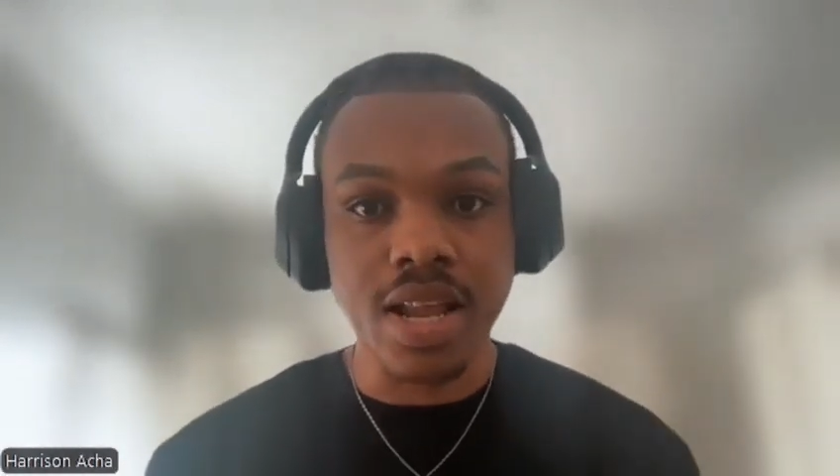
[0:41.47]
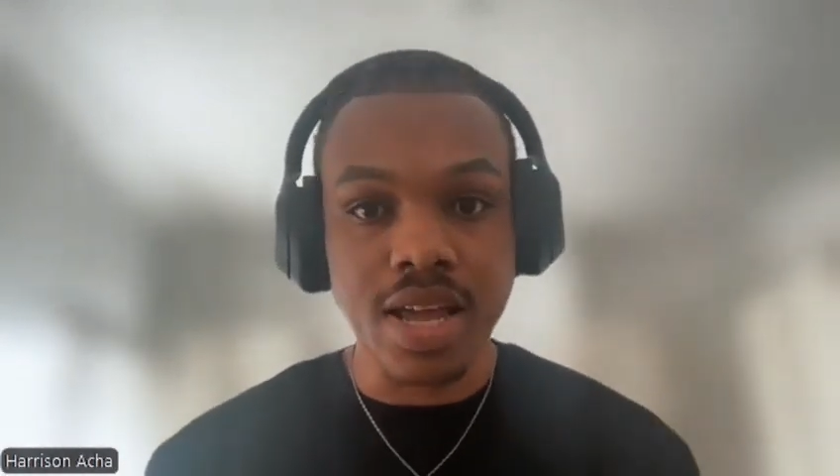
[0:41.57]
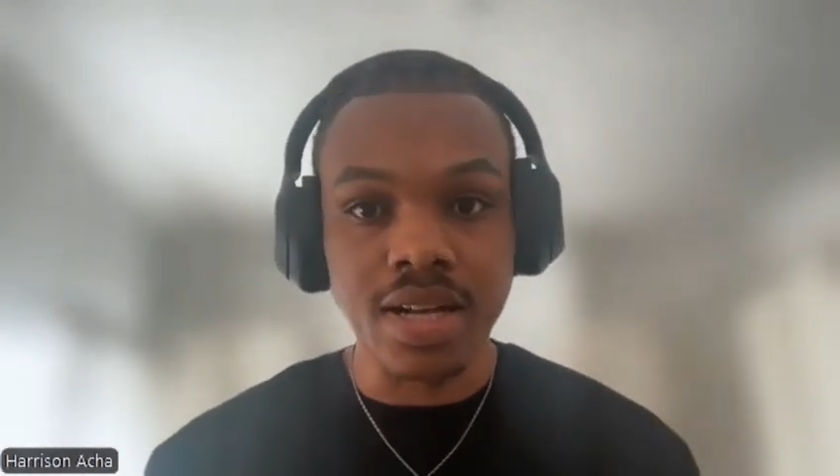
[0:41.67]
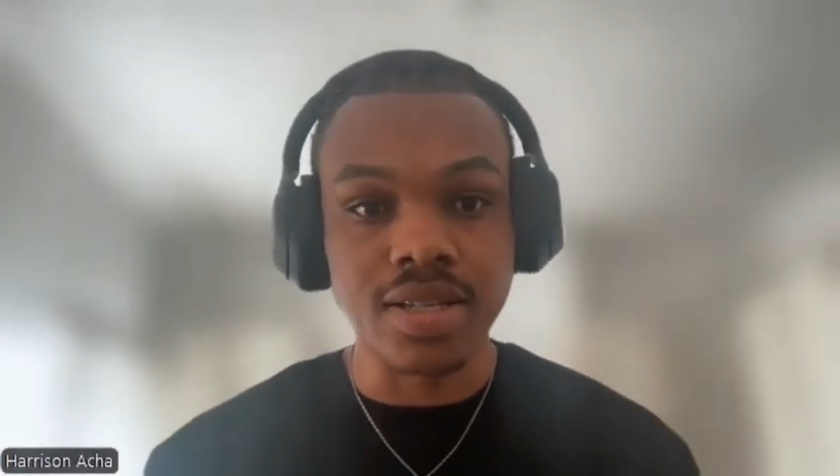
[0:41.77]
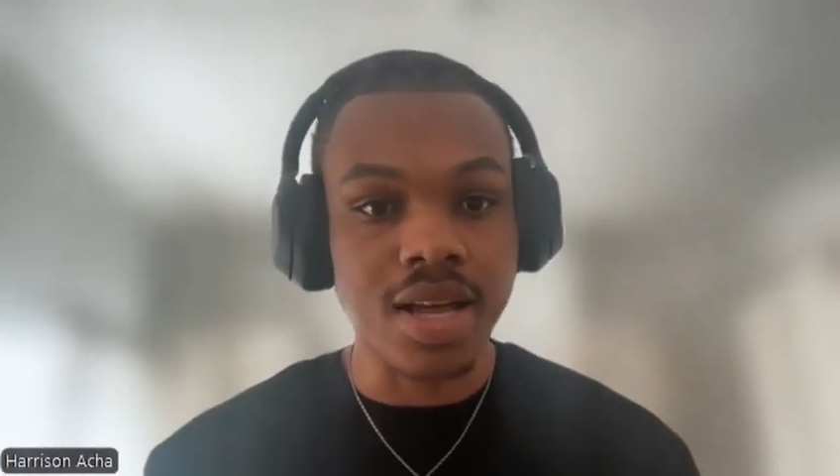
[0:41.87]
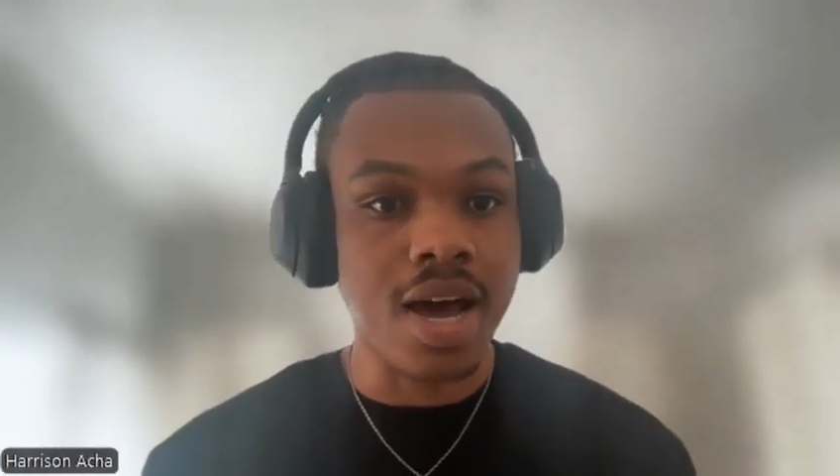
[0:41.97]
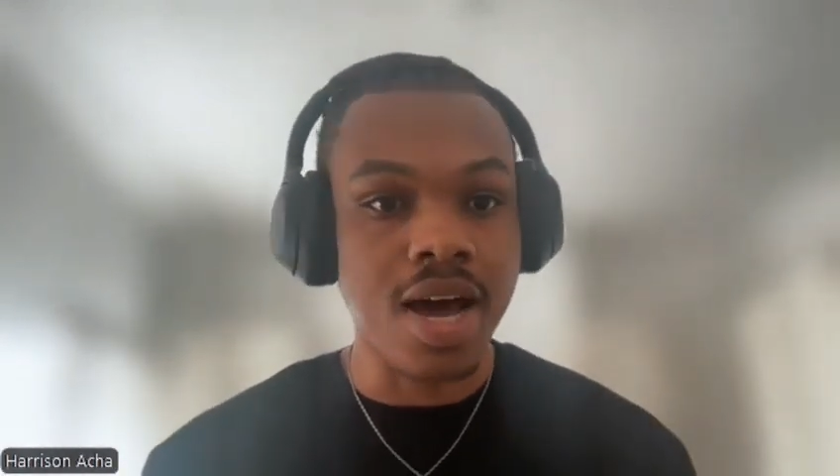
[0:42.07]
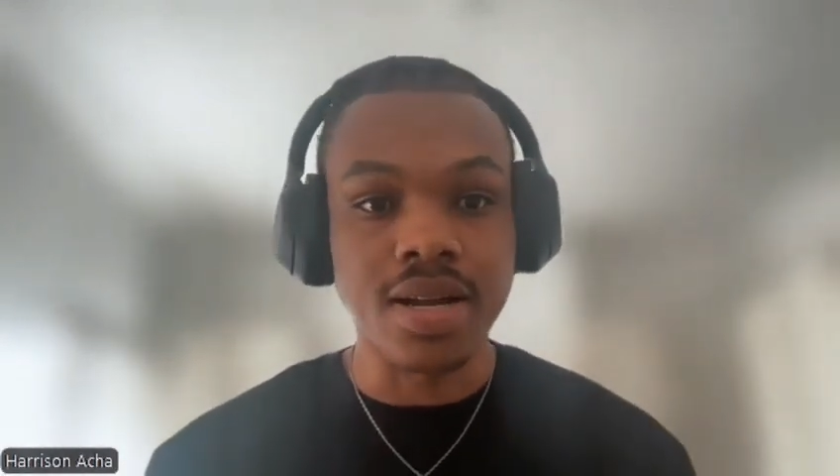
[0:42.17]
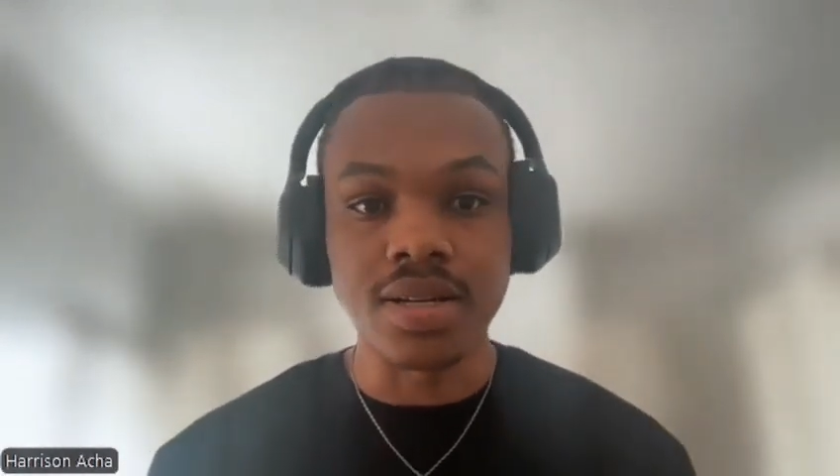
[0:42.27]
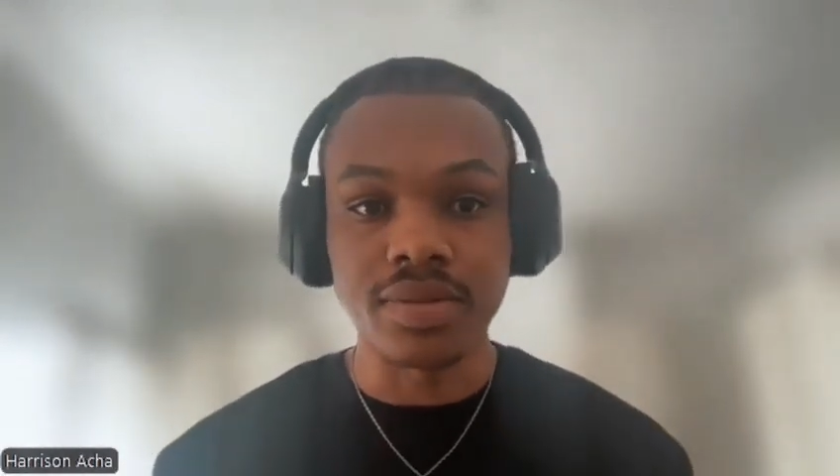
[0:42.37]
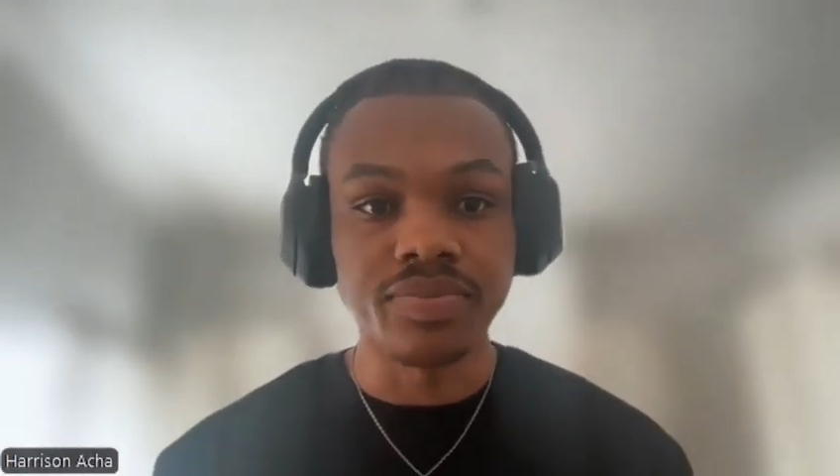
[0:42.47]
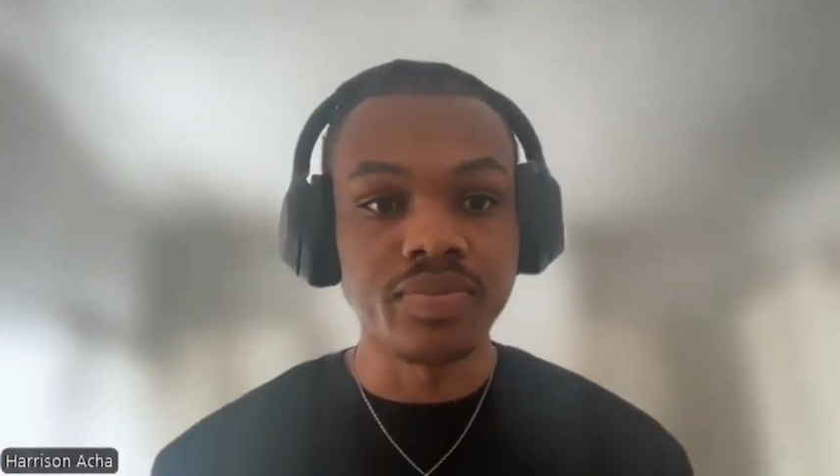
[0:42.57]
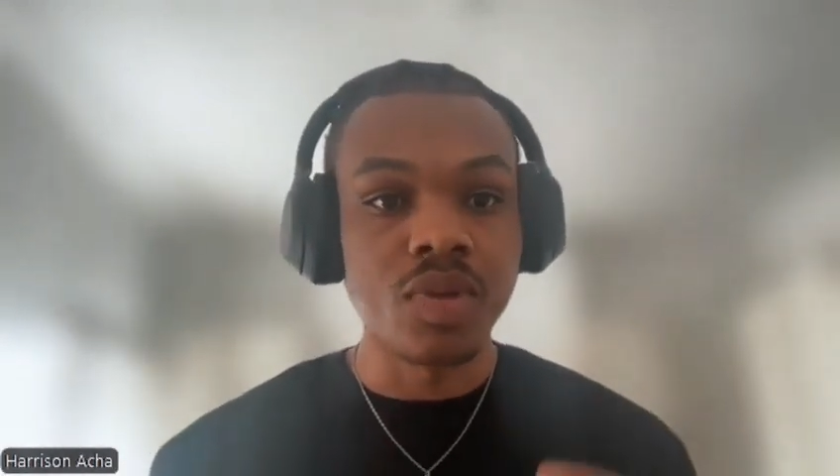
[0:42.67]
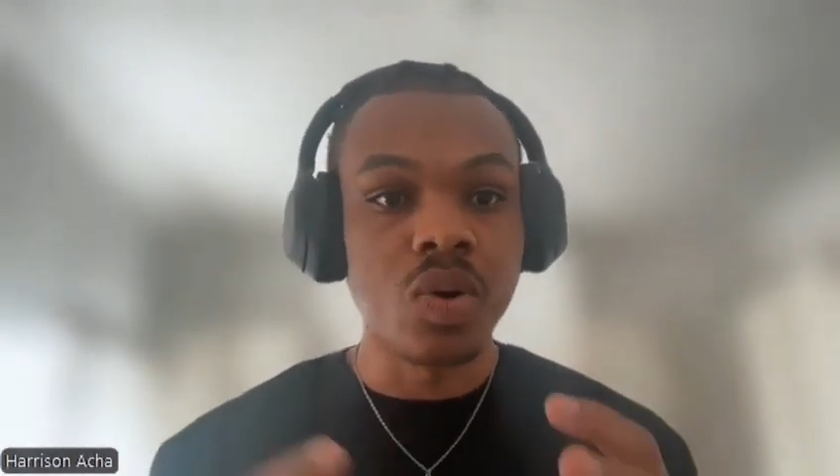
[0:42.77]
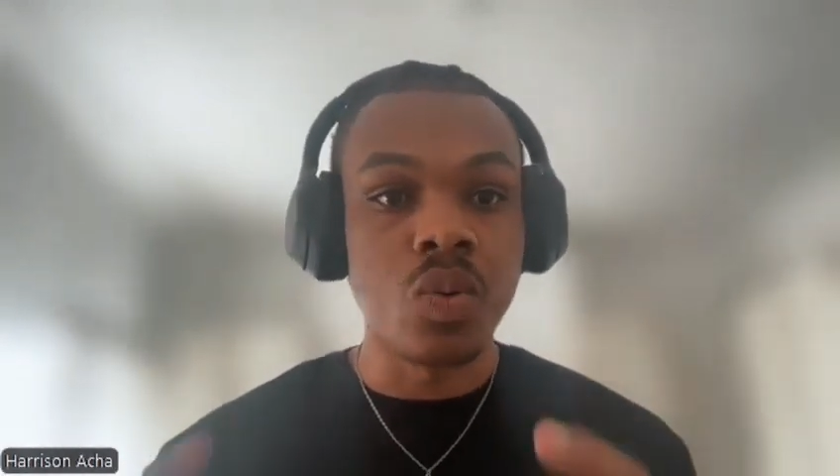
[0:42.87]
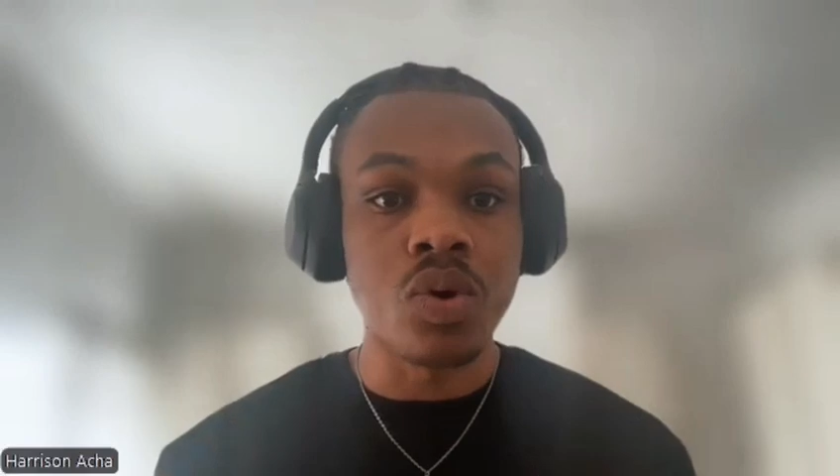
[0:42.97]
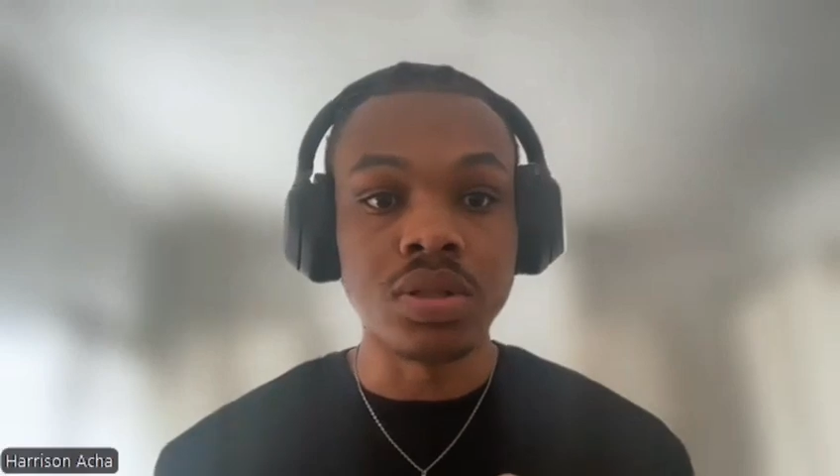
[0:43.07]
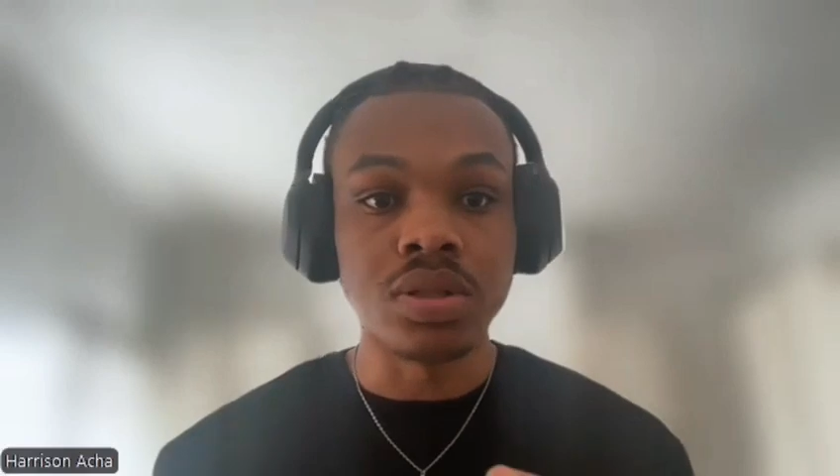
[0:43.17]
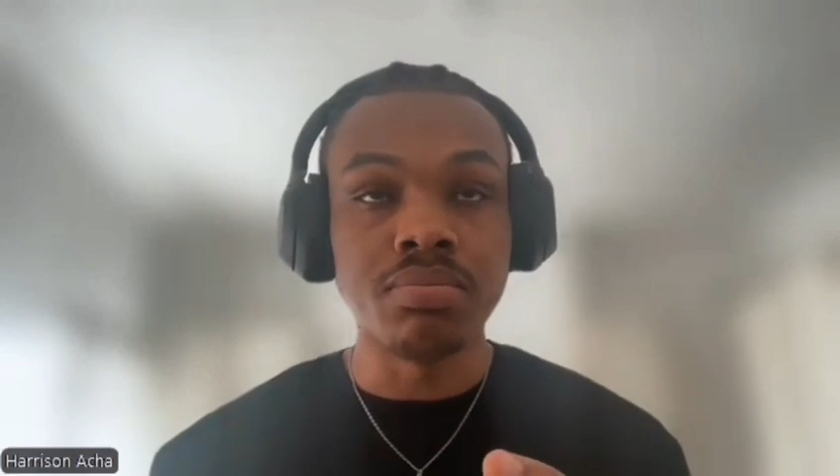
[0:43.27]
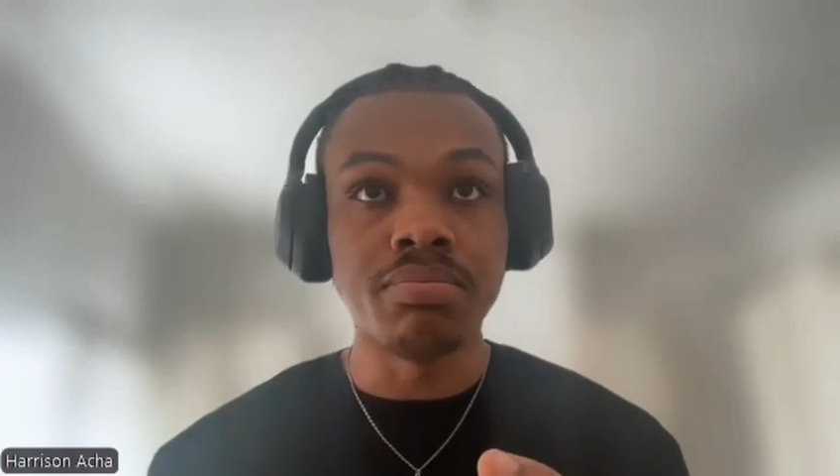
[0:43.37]
needs and
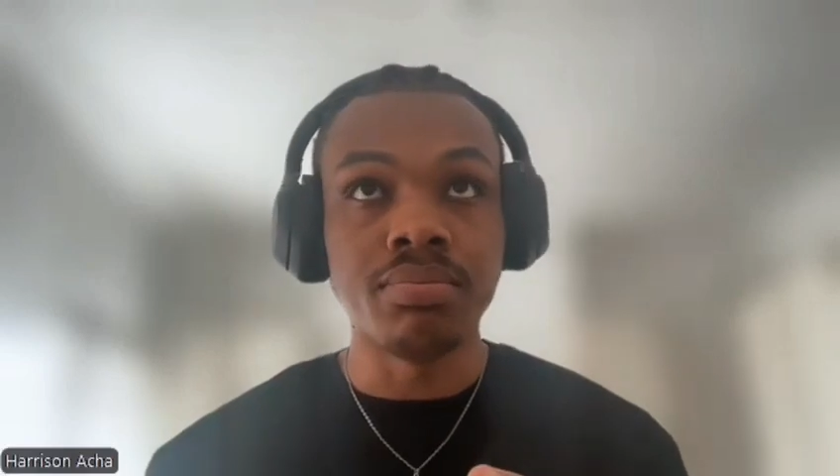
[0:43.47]
what